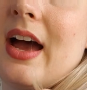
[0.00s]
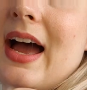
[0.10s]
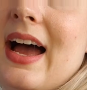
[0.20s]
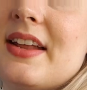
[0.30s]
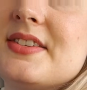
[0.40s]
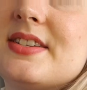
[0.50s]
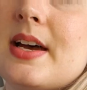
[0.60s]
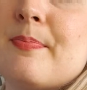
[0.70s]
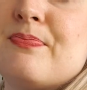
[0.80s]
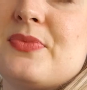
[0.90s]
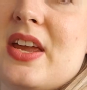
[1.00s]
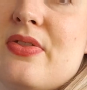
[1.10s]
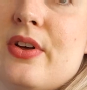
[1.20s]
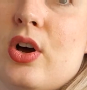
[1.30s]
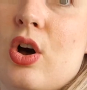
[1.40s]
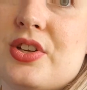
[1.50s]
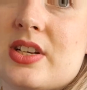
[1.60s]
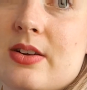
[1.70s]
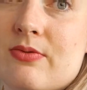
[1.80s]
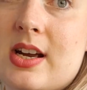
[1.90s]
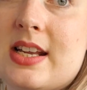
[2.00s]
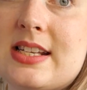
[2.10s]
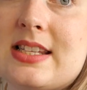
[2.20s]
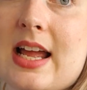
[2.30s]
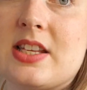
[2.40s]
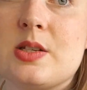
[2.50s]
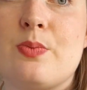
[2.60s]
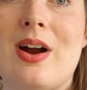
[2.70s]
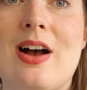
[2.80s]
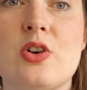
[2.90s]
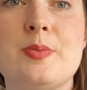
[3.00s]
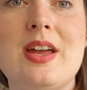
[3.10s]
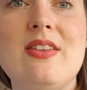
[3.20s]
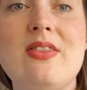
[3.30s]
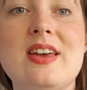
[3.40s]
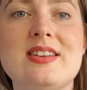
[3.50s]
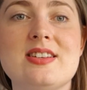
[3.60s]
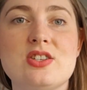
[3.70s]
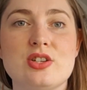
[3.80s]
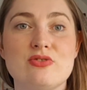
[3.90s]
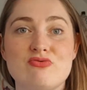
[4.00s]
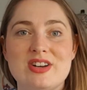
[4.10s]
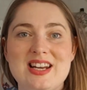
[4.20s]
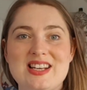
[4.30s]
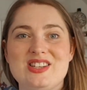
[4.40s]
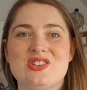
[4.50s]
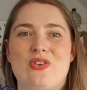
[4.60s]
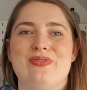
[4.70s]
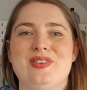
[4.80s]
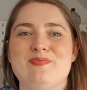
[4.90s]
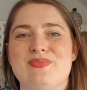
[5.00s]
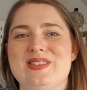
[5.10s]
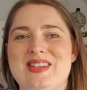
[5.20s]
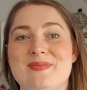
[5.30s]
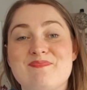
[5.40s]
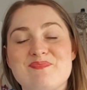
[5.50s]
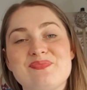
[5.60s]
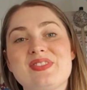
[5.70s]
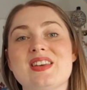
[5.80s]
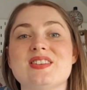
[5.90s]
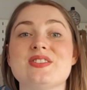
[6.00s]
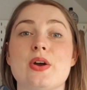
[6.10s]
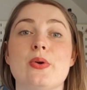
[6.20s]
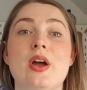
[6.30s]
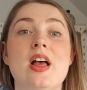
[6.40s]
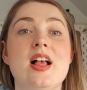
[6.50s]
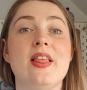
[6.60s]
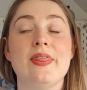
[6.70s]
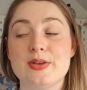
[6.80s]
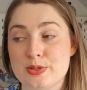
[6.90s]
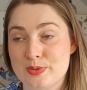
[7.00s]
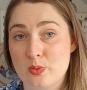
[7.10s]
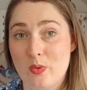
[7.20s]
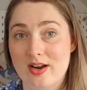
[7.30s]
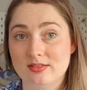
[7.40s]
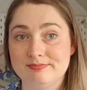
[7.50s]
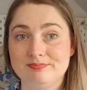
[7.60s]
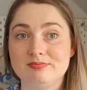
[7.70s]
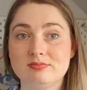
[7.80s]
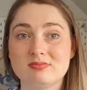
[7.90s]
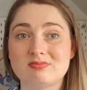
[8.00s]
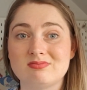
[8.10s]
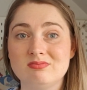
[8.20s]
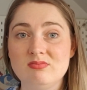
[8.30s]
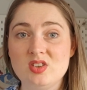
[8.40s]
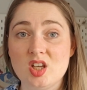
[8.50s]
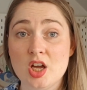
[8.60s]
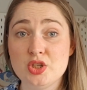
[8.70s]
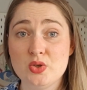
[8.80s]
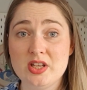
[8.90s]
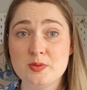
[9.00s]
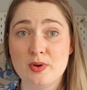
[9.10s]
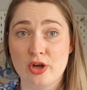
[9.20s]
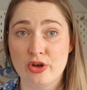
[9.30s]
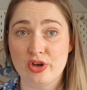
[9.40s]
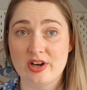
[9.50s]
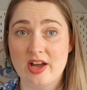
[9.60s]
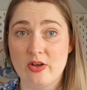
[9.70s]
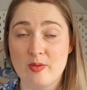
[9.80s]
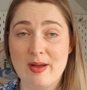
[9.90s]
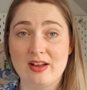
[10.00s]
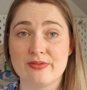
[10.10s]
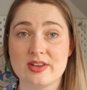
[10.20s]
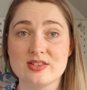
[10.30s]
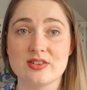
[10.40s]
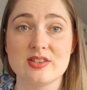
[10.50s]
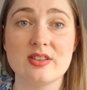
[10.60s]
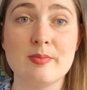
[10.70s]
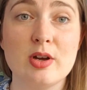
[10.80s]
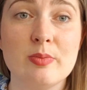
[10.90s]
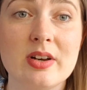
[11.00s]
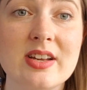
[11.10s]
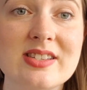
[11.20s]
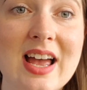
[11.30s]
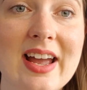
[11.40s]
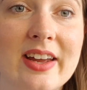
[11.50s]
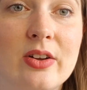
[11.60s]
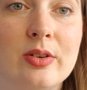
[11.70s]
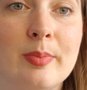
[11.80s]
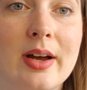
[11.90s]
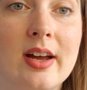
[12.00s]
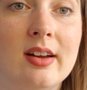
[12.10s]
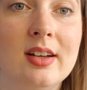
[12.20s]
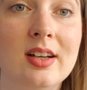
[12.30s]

and in the cotton it really stands proud, but in this it's just really soft and pretty. So this was a winner. I do need to put a hook and eye on the back of this, because at the moment it's hanging on by a